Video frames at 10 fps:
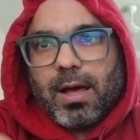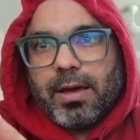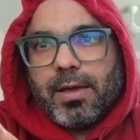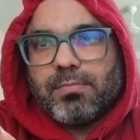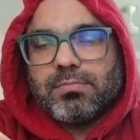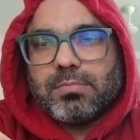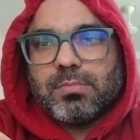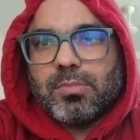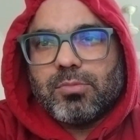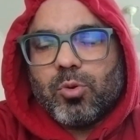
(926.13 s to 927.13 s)
I
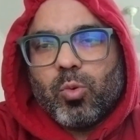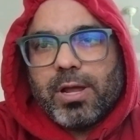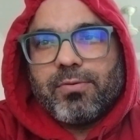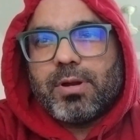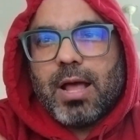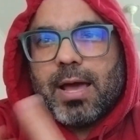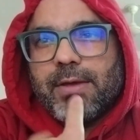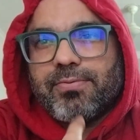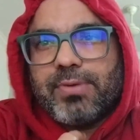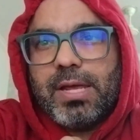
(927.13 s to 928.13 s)
am, whatever
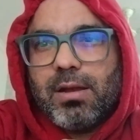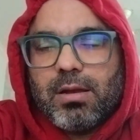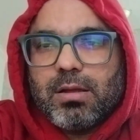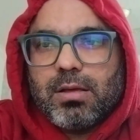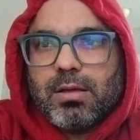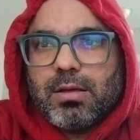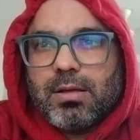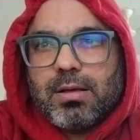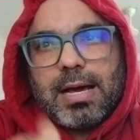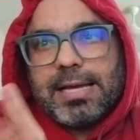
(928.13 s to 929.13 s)
I feel,
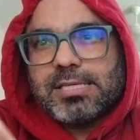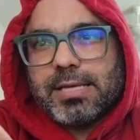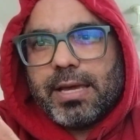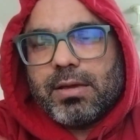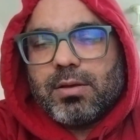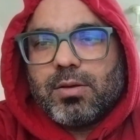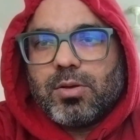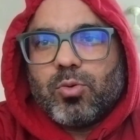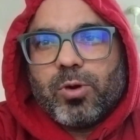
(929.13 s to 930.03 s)
I say.